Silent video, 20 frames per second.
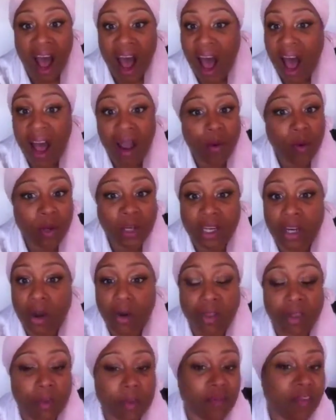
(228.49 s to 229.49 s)
I wouldn't
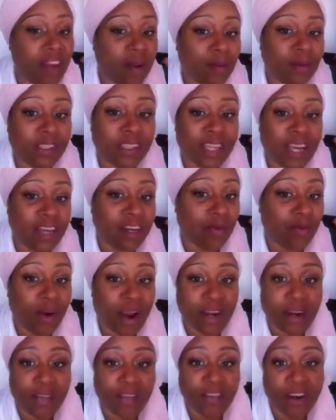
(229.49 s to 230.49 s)
know them if they were standing
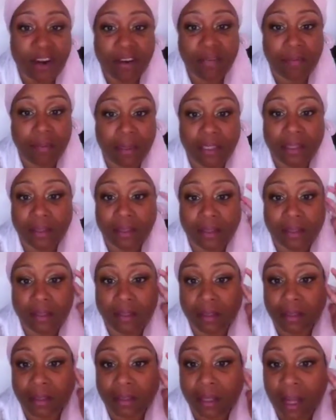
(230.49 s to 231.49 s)
right in front of me.
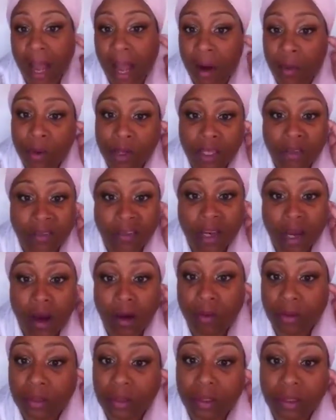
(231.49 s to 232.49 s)
I wouldn't even
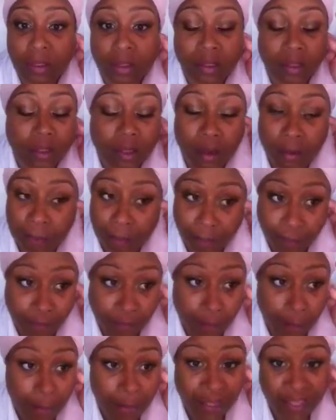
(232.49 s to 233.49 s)
know.
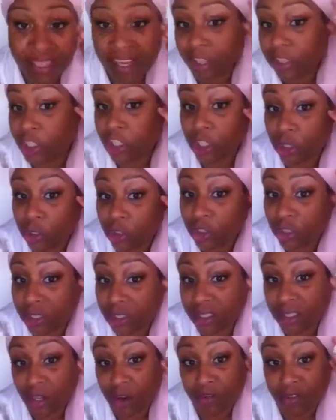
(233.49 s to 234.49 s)
But their
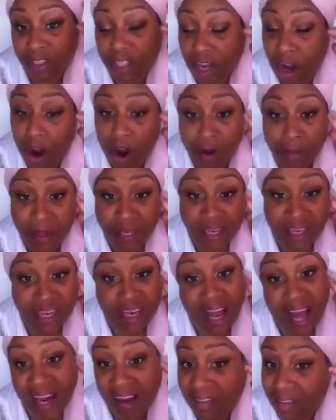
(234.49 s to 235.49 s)
children serve in the army, and a
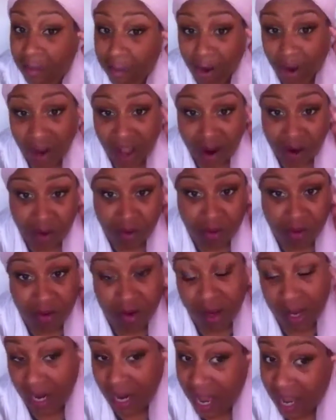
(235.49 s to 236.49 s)
lot of
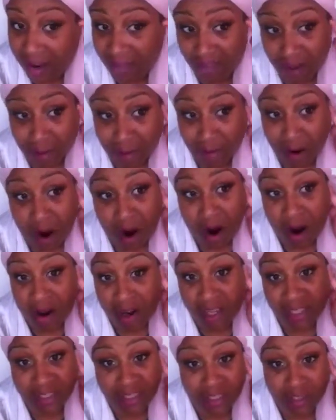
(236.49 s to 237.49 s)
them are
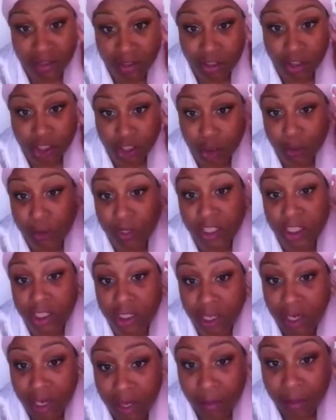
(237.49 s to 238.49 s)
considered Jewish
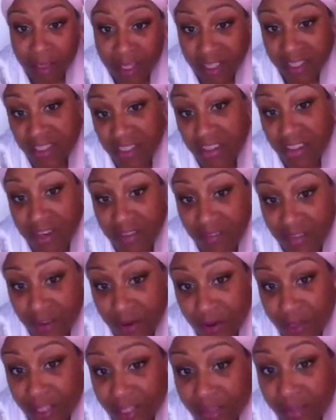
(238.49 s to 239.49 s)
because they're
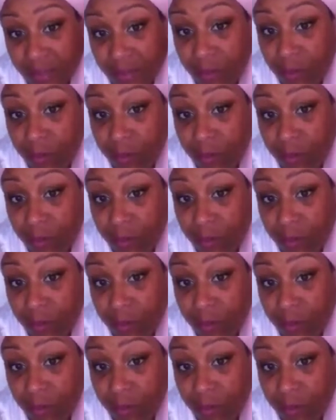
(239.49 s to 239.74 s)
converting,